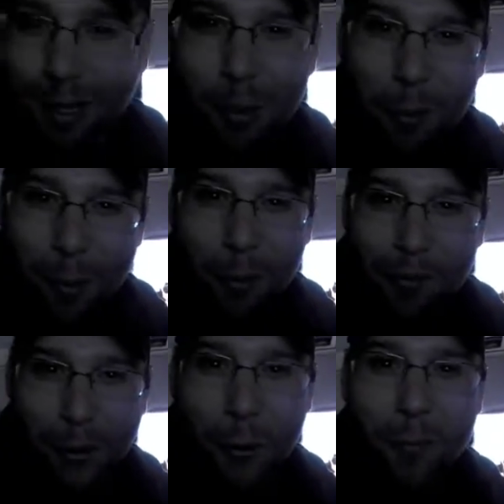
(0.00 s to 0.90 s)
to do a beer
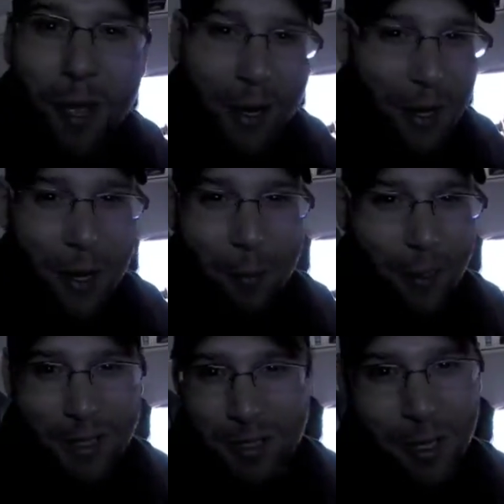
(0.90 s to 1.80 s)
review on an
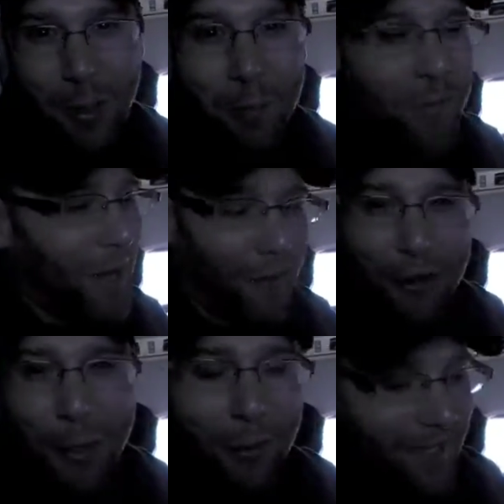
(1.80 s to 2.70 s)
airplane, so I
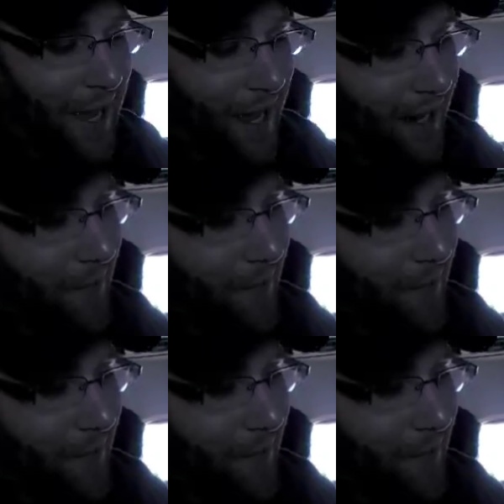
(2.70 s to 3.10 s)
figure what the heck.